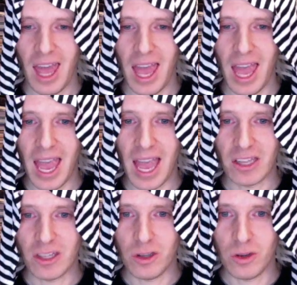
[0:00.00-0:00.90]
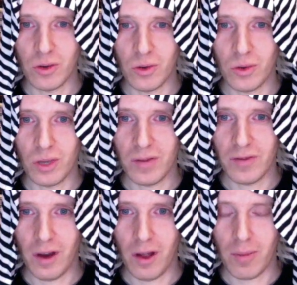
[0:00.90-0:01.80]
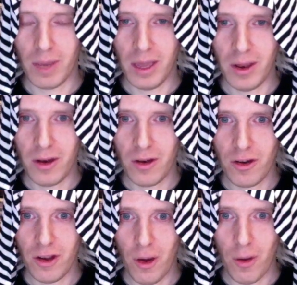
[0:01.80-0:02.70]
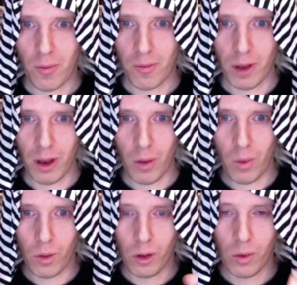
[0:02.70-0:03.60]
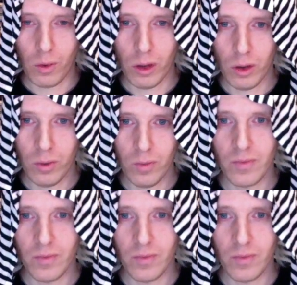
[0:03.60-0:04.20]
And you can follow me down below,